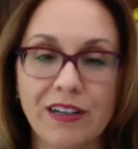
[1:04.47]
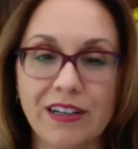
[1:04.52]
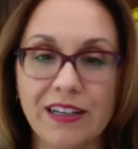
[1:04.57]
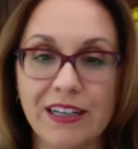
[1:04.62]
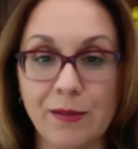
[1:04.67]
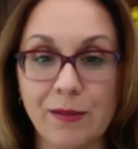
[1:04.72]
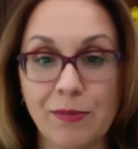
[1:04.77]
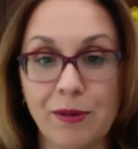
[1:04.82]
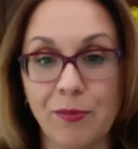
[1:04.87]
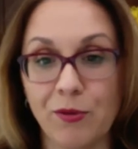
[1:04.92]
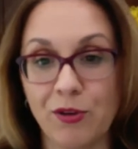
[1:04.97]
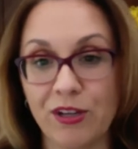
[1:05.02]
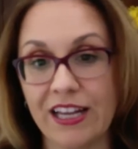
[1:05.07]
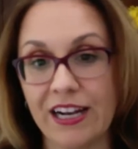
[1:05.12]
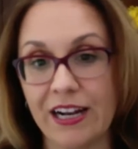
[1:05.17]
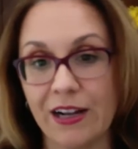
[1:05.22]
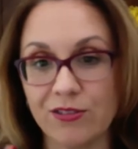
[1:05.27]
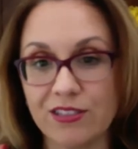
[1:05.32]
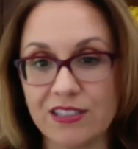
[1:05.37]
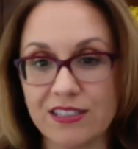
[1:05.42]
and people get
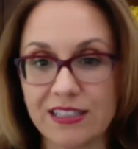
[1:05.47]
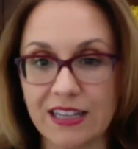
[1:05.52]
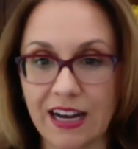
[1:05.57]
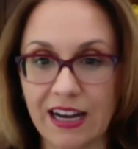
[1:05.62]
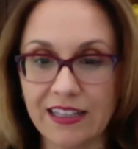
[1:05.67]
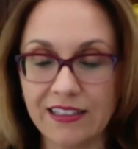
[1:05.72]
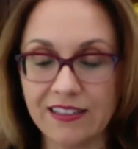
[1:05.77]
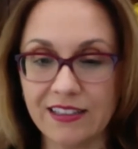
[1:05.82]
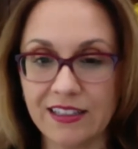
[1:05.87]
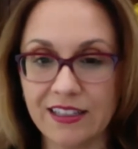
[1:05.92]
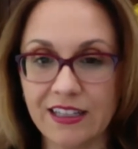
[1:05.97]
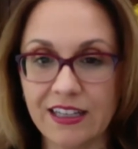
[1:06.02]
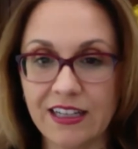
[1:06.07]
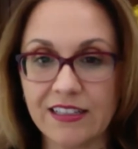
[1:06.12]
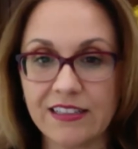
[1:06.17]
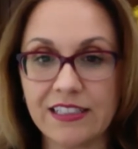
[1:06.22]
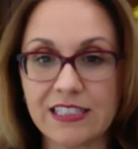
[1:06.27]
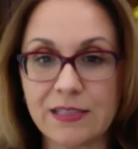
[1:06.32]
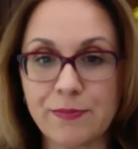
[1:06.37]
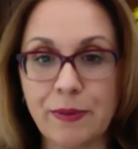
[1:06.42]
outside, they
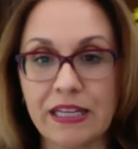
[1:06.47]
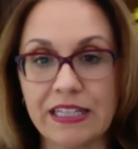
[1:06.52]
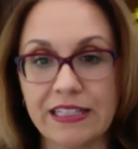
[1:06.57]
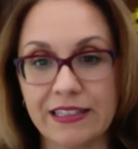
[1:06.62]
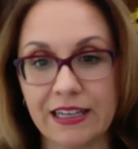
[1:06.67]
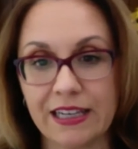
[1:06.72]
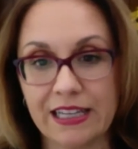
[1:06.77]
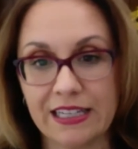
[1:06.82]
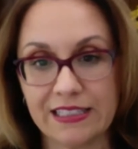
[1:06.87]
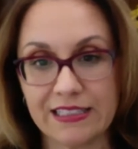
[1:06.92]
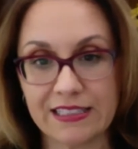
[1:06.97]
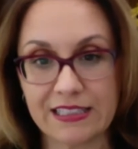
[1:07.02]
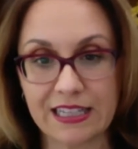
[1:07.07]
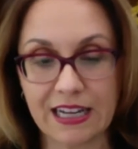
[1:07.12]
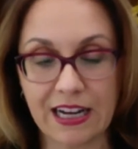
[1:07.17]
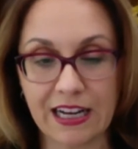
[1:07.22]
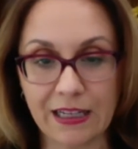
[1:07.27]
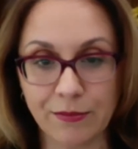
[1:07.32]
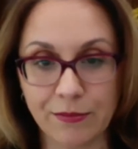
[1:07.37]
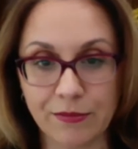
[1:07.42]
spend less
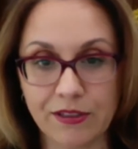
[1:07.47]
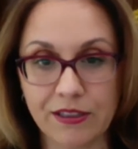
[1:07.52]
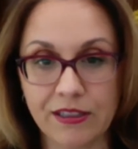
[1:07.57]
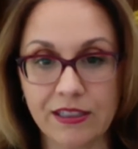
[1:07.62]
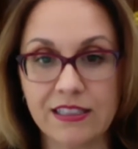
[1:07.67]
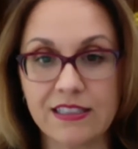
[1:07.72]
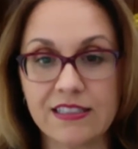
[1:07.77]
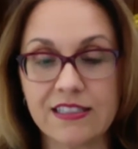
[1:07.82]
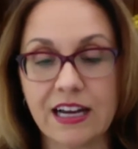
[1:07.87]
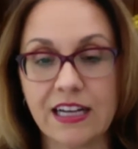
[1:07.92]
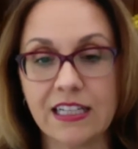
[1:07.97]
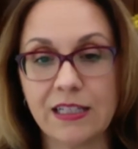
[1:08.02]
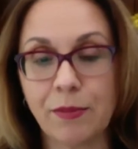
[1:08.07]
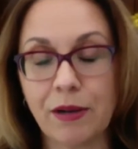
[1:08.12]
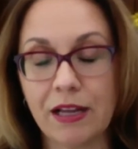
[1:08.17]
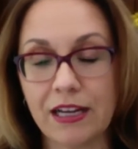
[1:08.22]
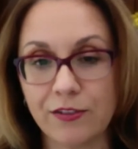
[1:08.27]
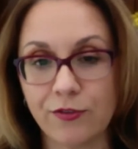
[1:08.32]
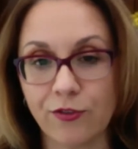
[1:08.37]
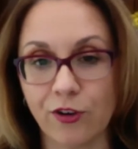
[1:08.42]
time inside the
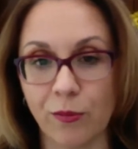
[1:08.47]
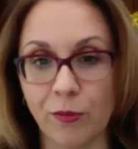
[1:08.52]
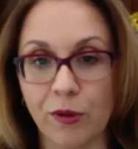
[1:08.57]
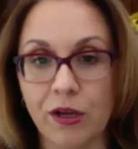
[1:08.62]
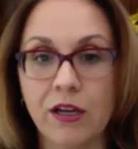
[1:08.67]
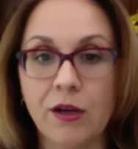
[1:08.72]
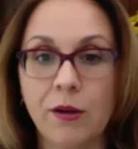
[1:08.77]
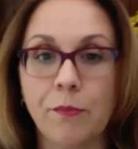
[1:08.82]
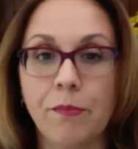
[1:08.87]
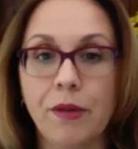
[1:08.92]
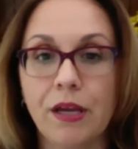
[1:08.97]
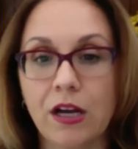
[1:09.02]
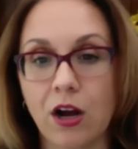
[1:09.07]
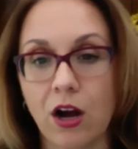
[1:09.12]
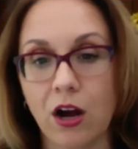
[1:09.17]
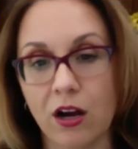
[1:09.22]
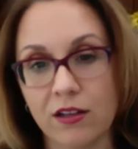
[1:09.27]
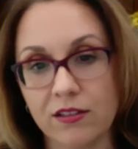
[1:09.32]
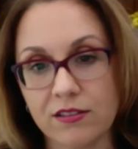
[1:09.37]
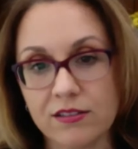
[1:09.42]
platform
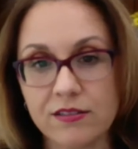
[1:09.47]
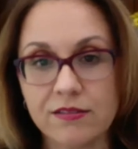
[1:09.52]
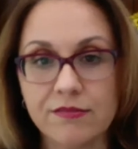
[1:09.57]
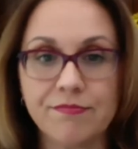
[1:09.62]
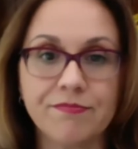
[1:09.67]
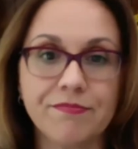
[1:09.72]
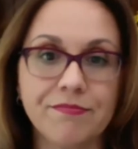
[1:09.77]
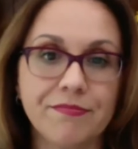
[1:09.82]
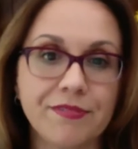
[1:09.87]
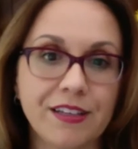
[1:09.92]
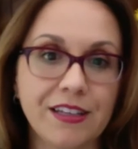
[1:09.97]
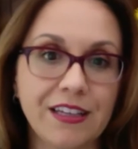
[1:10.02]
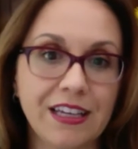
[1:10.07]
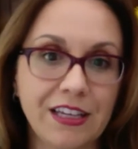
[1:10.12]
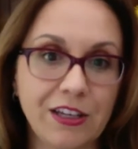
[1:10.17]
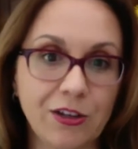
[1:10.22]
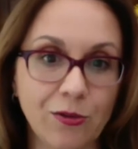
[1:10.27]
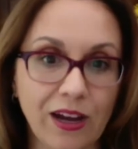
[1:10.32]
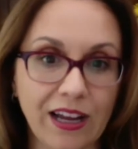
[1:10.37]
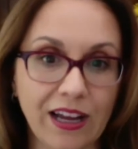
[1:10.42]
because
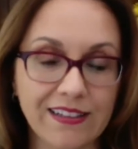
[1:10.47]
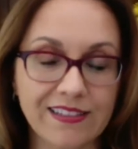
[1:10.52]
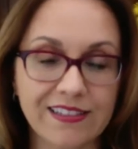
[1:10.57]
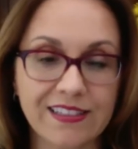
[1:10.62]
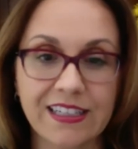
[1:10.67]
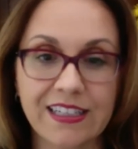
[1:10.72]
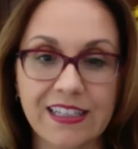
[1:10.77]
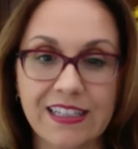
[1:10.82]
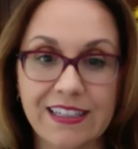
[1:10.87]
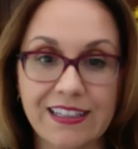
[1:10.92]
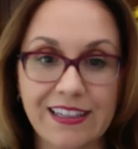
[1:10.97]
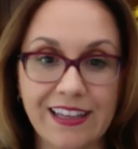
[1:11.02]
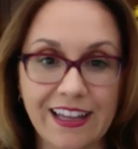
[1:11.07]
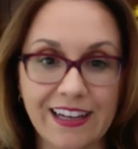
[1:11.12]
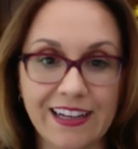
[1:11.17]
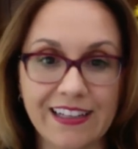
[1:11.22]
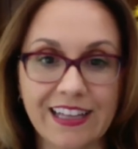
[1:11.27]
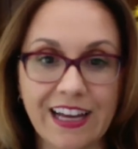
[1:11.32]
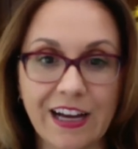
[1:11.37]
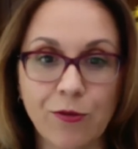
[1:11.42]
US,
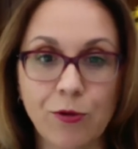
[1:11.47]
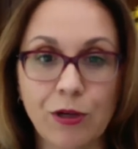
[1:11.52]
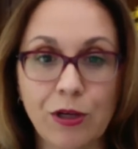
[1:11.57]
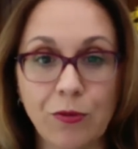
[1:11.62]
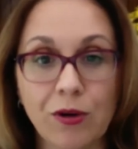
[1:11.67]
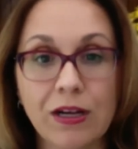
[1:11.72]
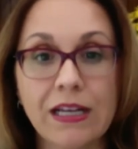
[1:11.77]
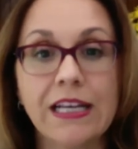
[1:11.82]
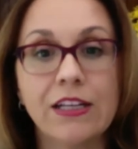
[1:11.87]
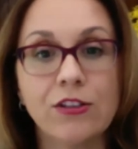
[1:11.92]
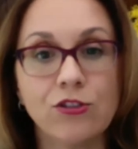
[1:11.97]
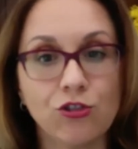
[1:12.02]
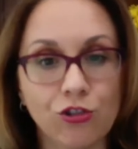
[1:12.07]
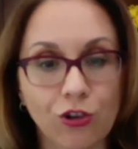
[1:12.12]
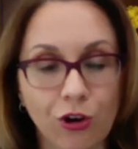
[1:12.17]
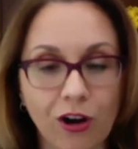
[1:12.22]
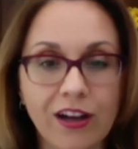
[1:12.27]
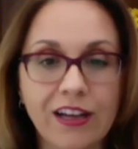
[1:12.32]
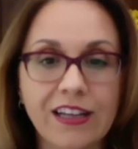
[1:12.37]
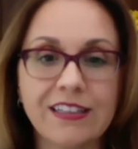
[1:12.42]
Canada, we want to
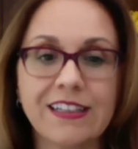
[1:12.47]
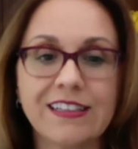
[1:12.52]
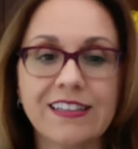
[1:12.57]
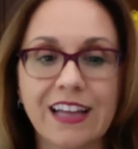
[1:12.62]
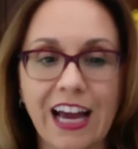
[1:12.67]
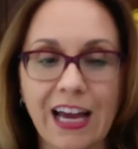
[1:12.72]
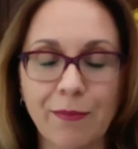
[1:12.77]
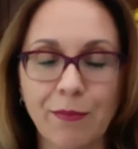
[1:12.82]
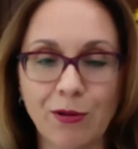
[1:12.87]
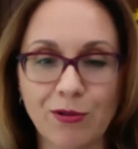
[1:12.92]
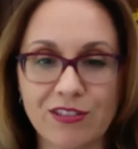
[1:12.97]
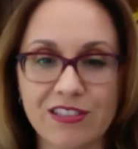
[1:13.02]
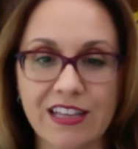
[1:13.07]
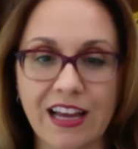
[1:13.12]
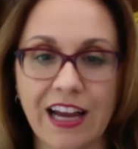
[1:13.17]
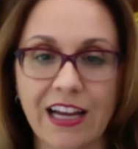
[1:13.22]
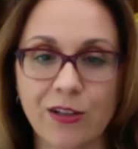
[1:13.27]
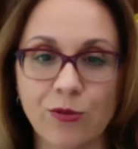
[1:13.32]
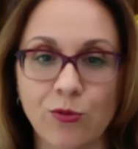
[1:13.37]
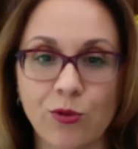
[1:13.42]
enjoy the time
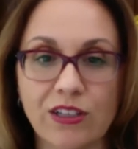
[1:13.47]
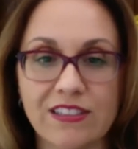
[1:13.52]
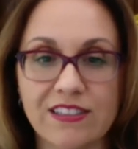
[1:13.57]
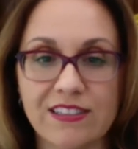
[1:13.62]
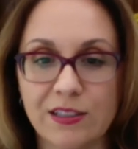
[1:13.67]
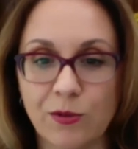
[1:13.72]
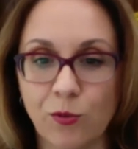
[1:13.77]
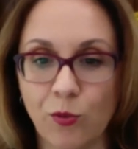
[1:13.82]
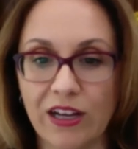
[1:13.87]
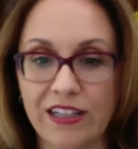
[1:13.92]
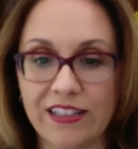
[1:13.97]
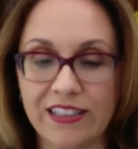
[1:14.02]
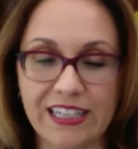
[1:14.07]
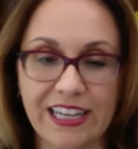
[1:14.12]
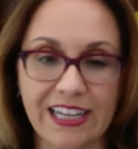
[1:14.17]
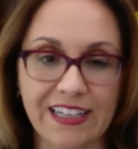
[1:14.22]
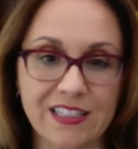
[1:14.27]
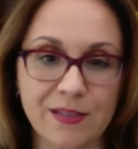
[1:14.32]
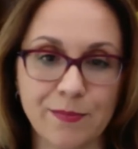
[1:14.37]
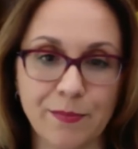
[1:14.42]
outside. Once the weather
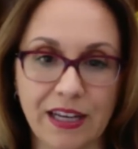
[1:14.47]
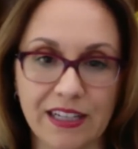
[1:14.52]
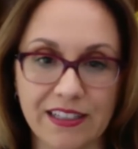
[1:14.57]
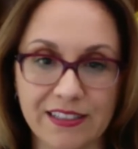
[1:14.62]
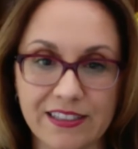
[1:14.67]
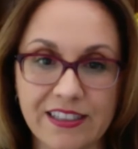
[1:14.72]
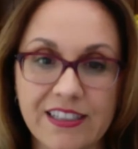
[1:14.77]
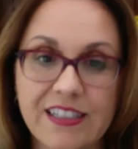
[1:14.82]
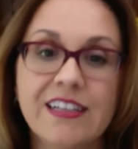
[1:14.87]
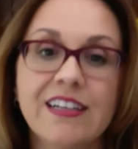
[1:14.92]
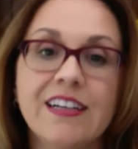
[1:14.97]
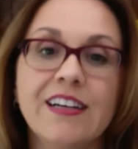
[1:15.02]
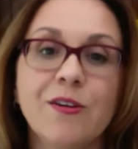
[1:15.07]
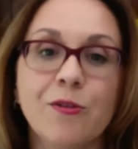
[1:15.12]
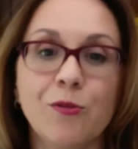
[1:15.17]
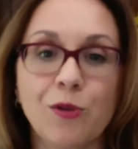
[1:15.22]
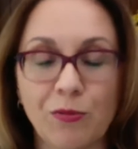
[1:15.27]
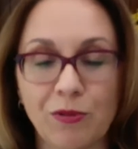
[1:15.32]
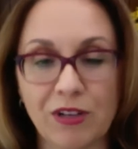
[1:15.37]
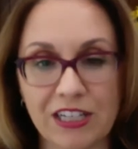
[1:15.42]
gets better,
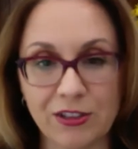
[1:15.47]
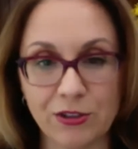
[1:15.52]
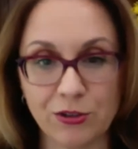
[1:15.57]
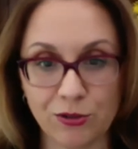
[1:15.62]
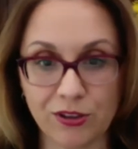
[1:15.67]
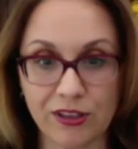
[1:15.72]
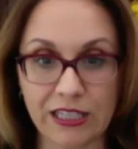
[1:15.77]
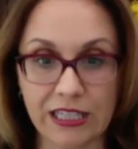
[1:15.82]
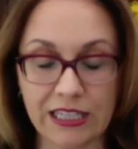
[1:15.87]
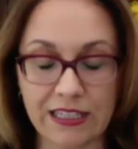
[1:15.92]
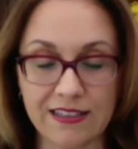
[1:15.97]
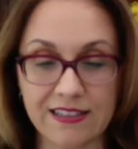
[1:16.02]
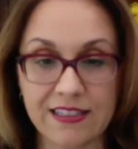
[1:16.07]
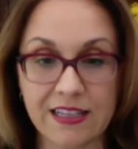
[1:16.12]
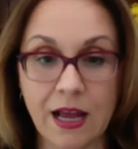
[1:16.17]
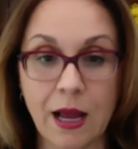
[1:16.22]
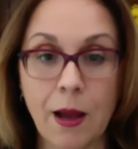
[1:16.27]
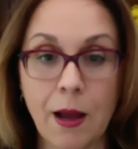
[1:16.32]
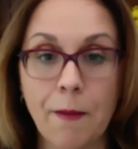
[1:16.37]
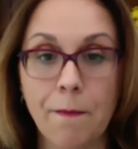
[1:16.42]
we want to do things.
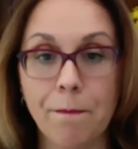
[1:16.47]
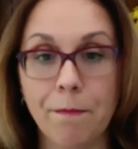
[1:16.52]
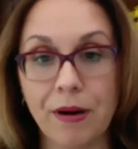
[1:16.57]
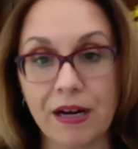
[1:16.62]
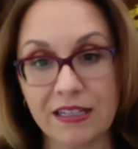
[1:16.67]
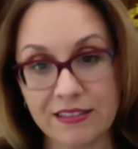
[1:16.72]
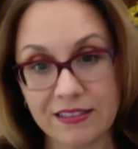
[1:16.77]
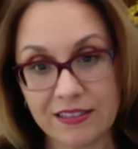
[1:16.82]
But